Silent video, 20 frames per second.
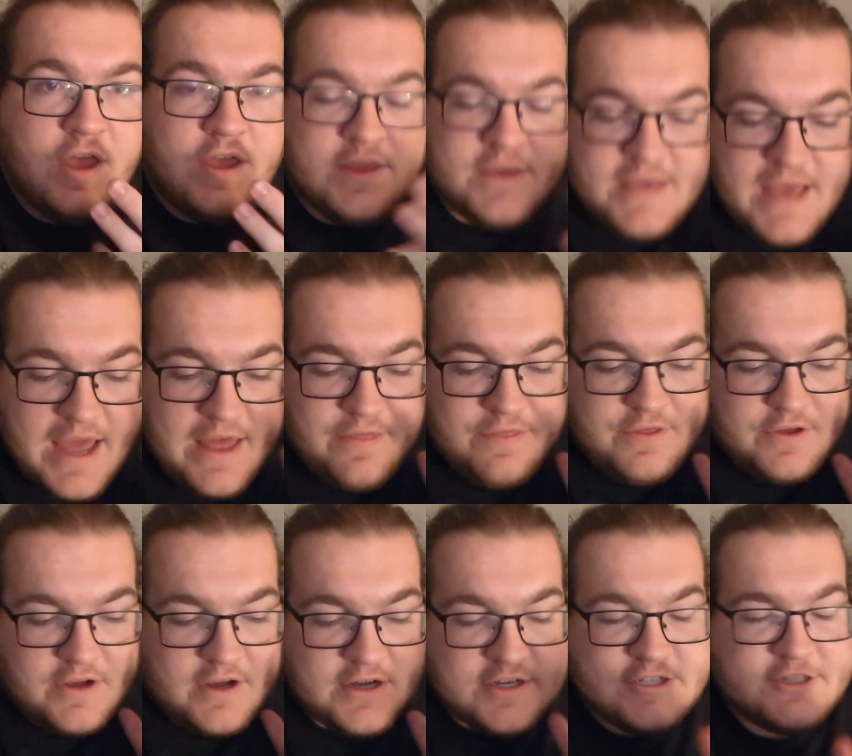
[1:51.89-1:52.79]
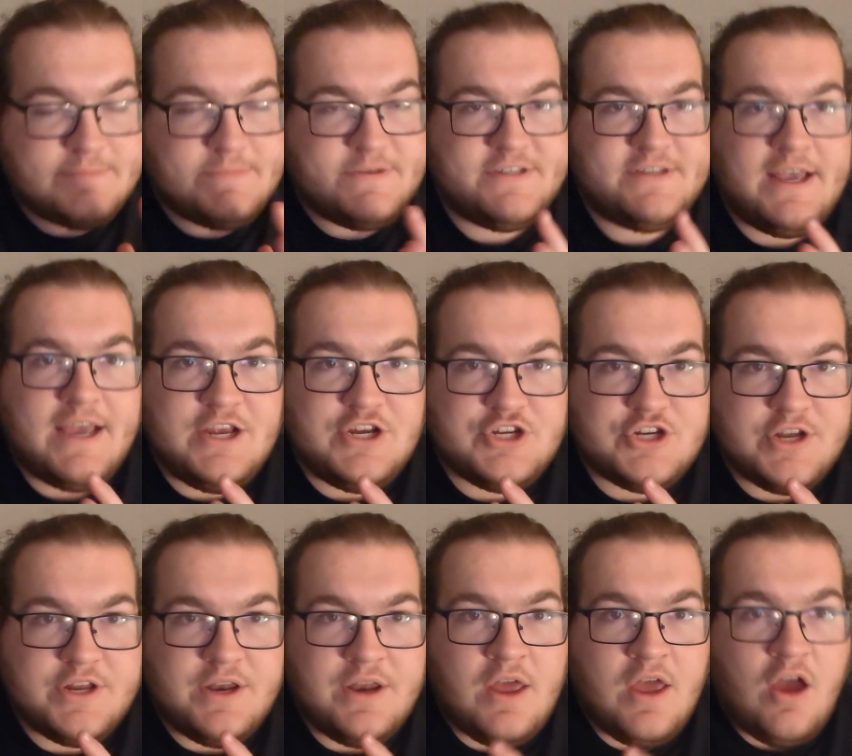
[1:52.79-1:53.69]
yet the
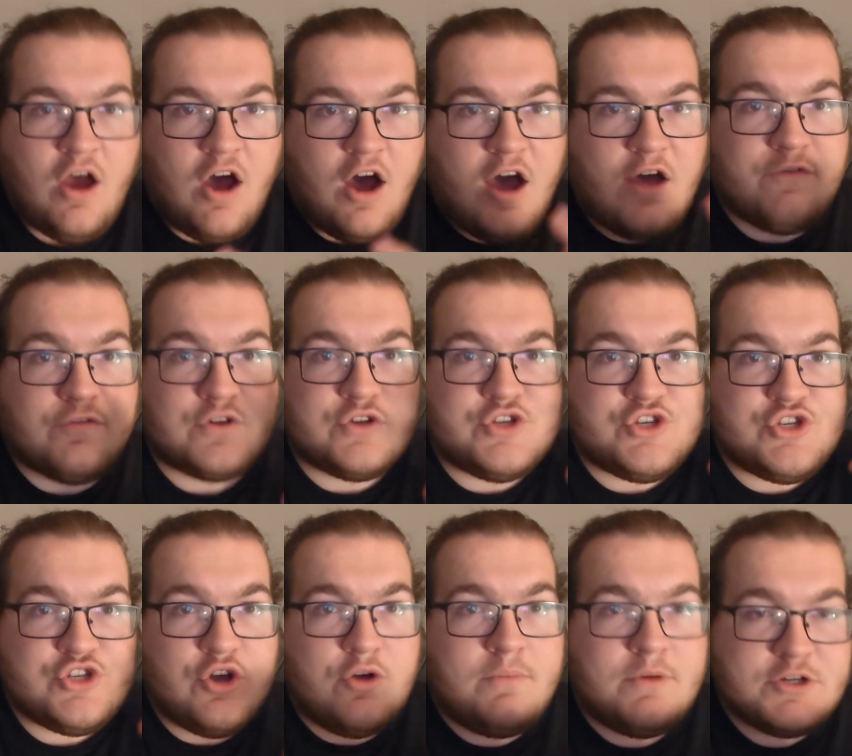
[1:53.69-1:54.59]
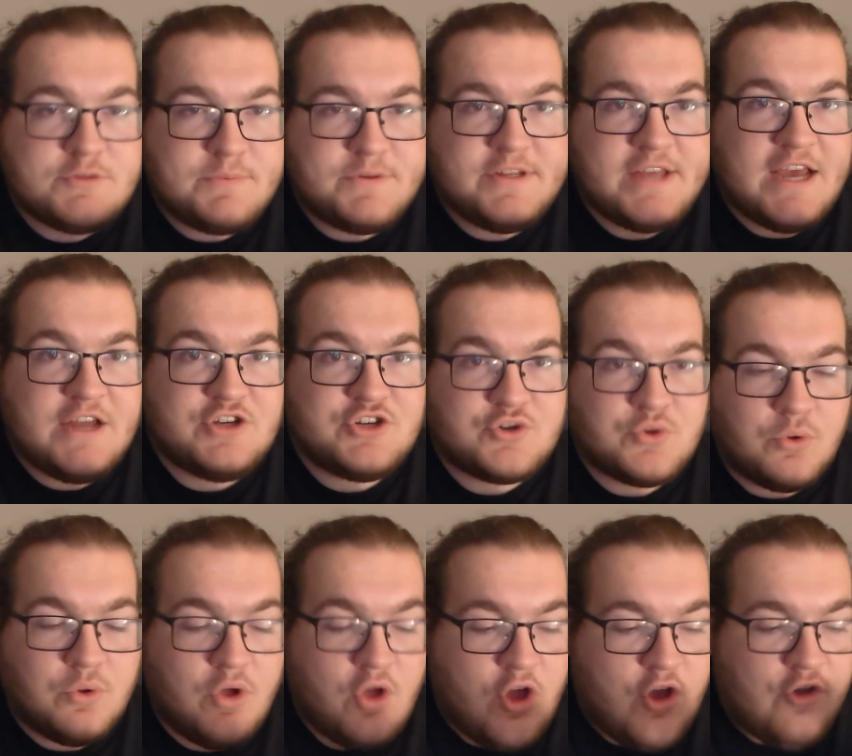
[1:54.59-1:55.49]
customization offers so much
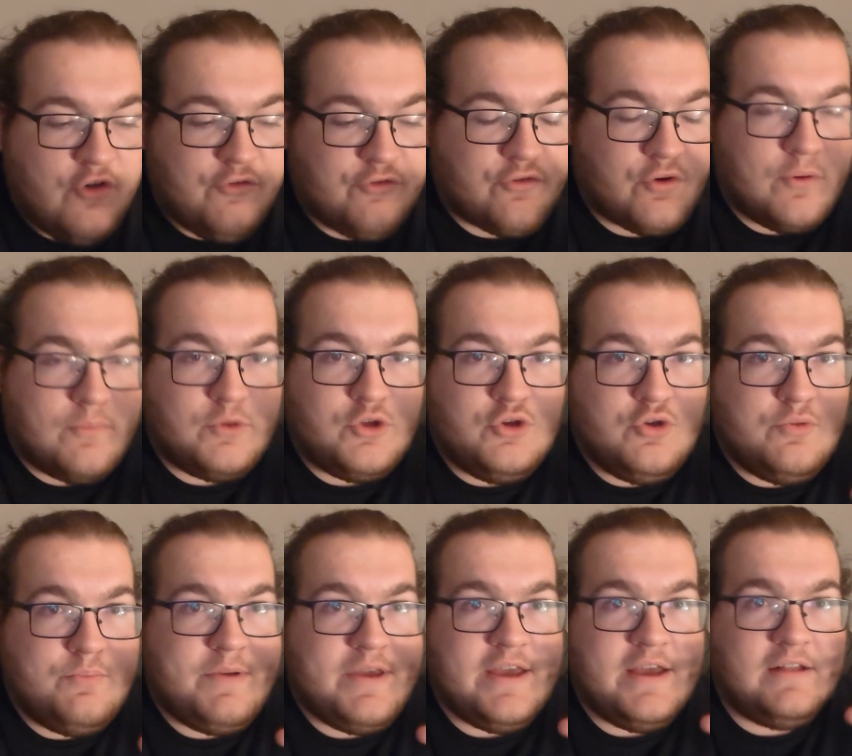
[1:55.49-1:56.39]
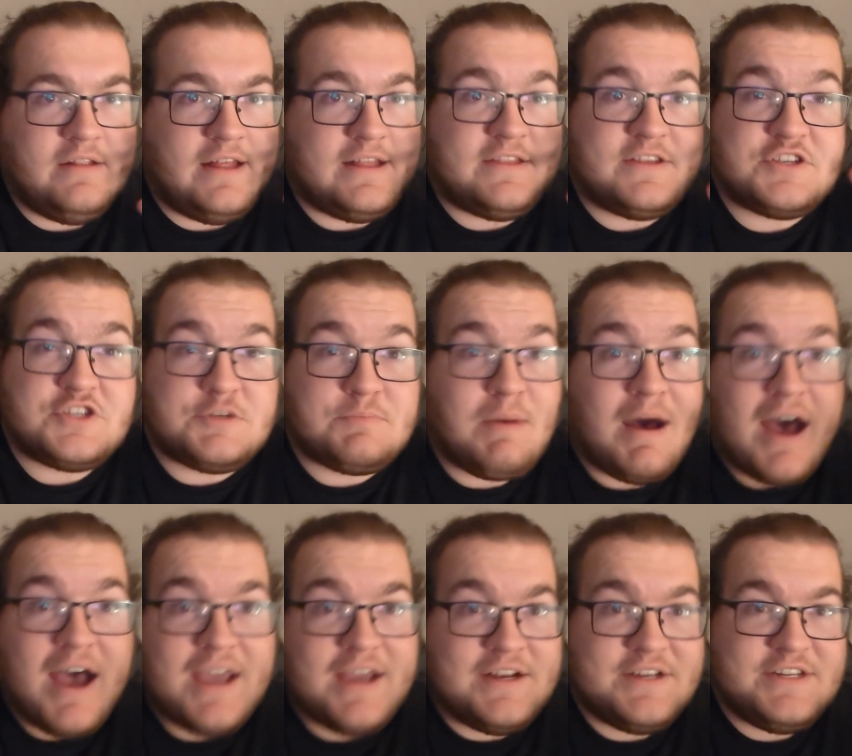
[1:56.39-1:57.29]
potential, from you being like the
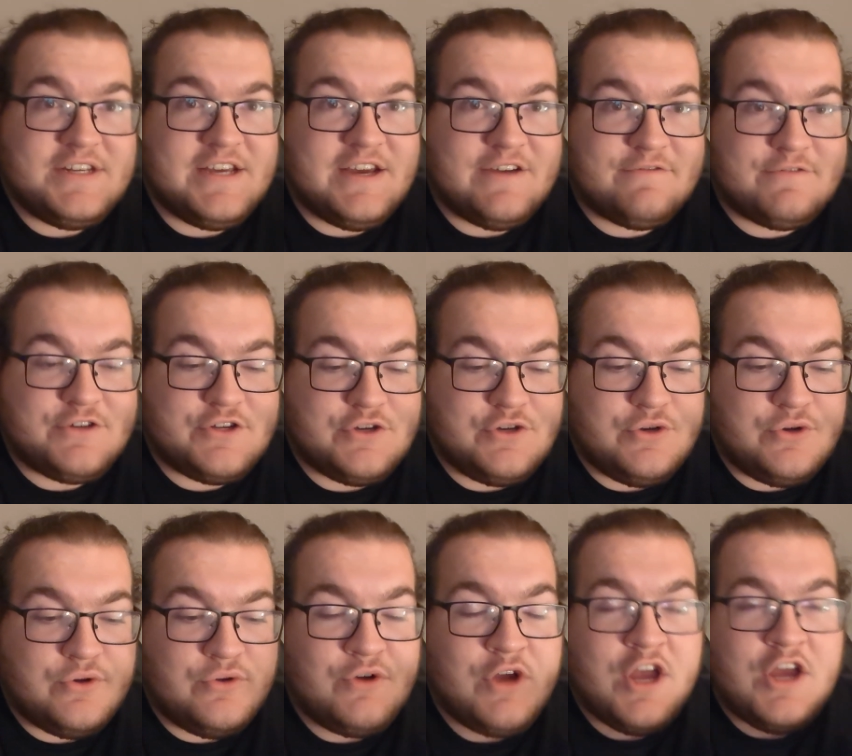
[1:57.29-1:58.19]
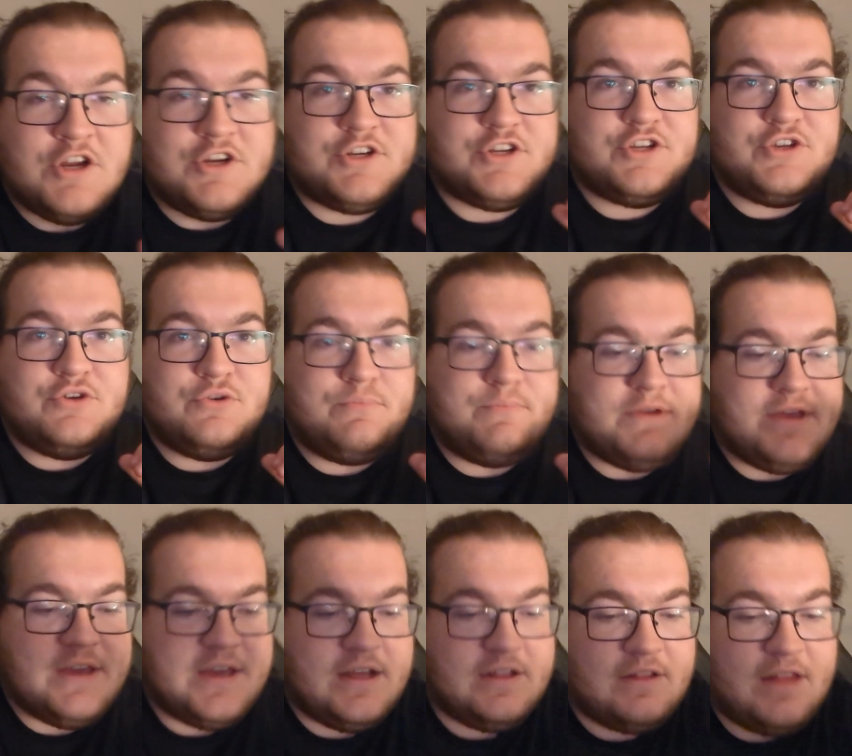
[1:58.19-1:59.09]
spy in TF2 to you
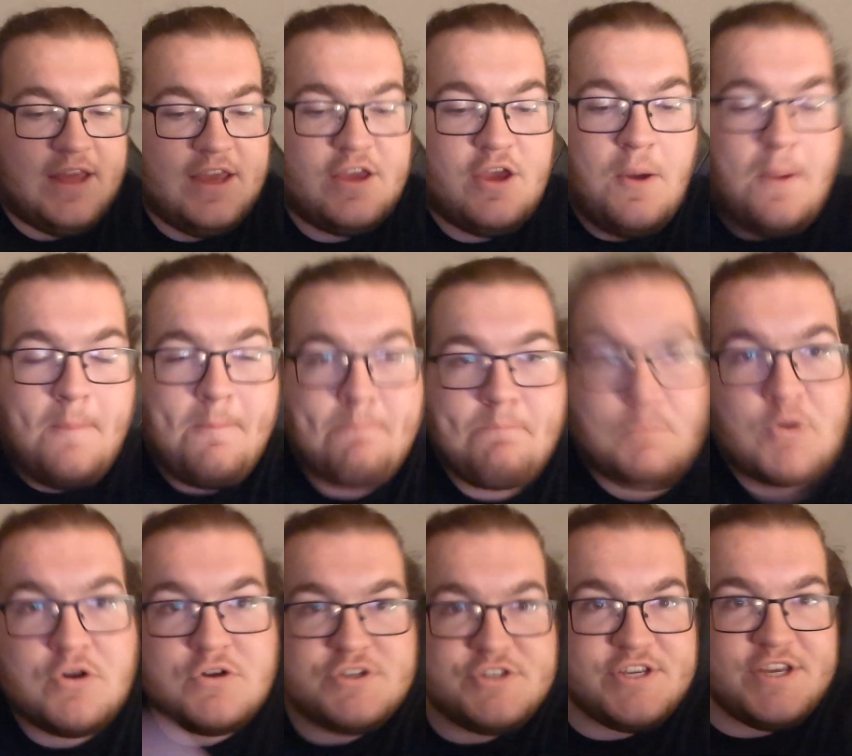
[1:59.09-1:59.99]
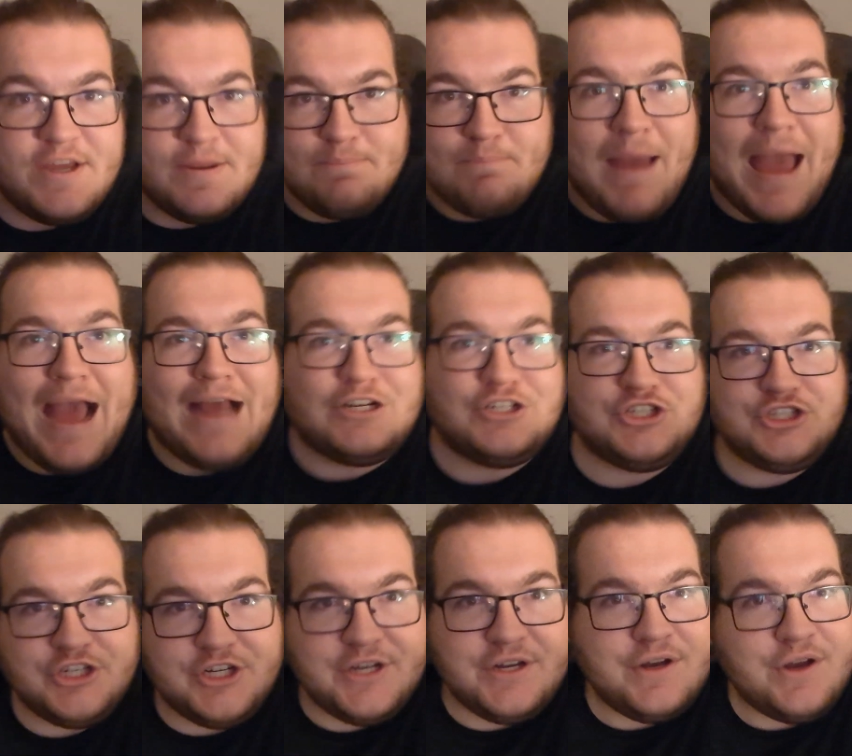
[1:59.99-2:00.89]
being like Mercy and
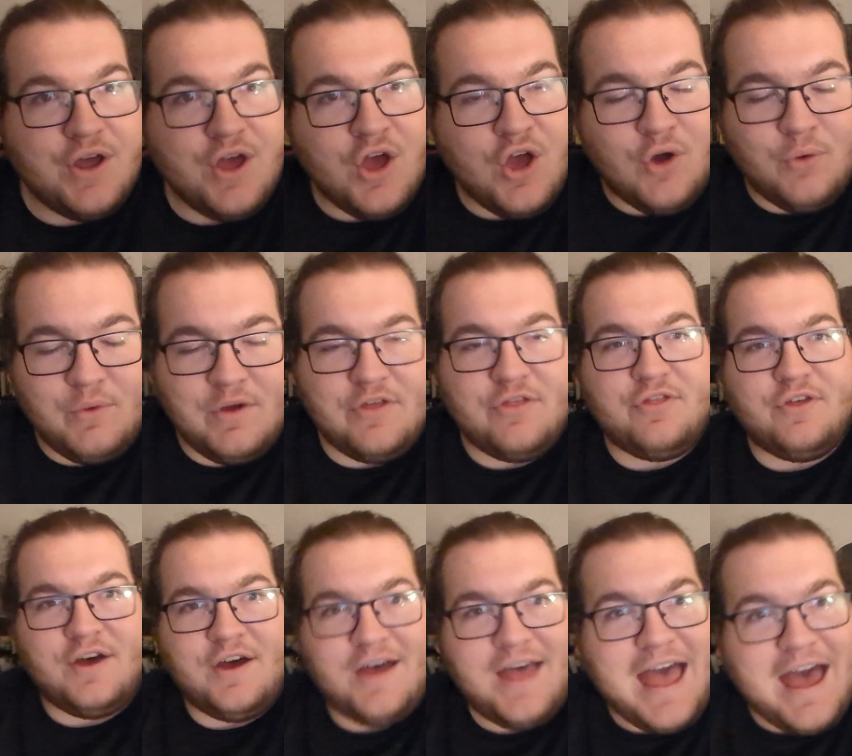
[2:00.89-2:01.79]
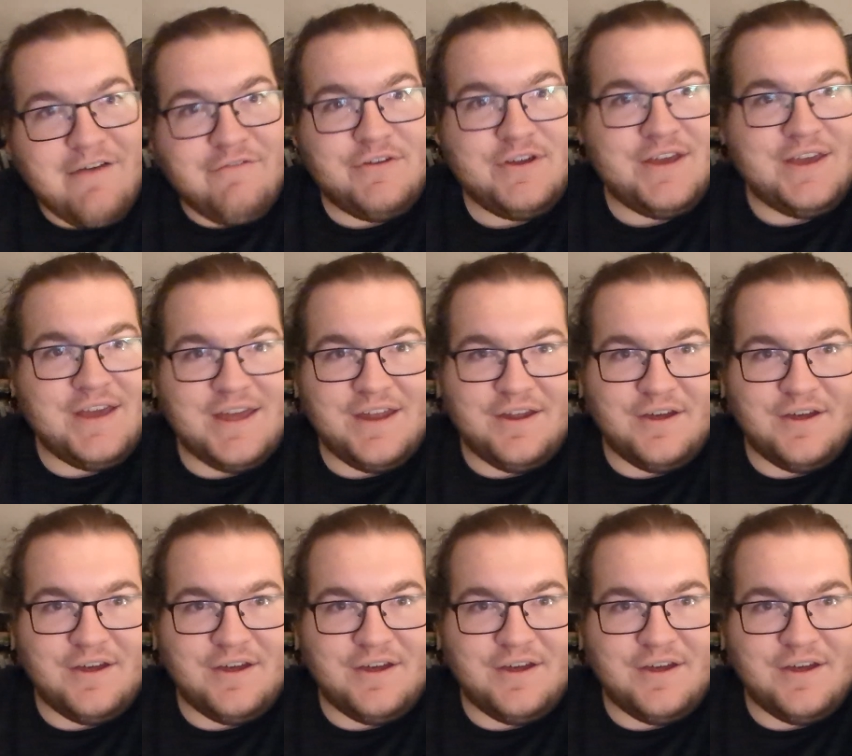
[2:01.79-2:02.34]
Bastion with a heavy and